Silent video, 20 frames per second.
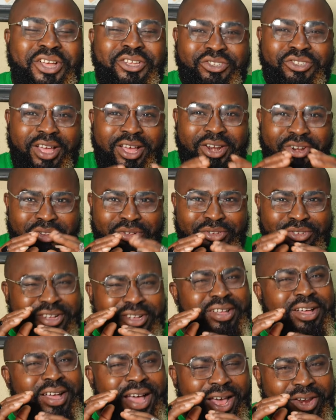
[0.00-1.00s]
So I
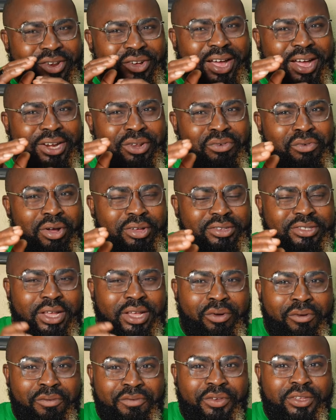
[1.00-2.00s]
look at the ones
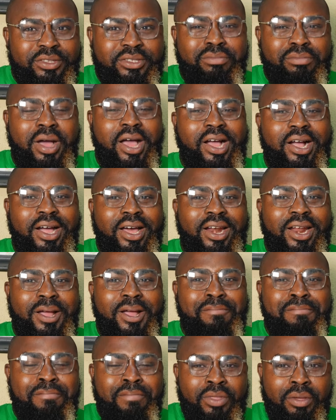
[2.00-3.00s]
that will fit my
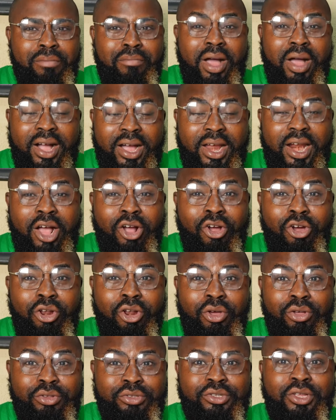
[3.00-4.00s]
Ankara
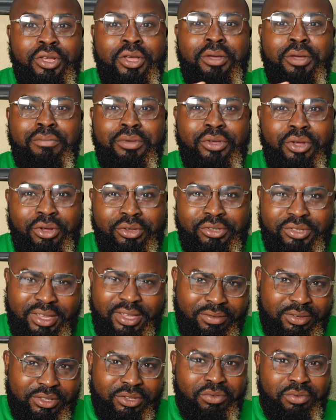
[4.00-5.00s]
colors, because
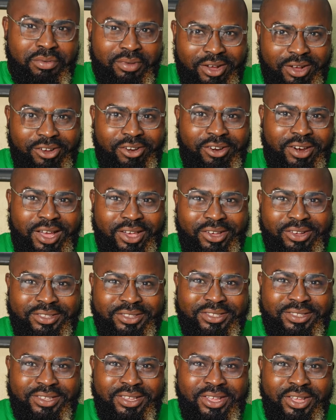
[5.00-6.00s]
everything will be color
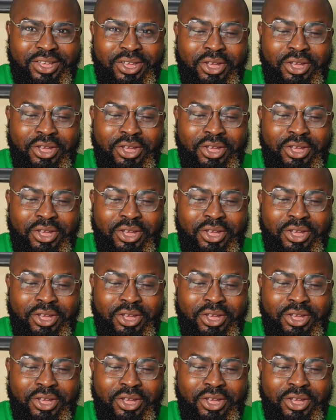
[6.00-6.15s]
riot.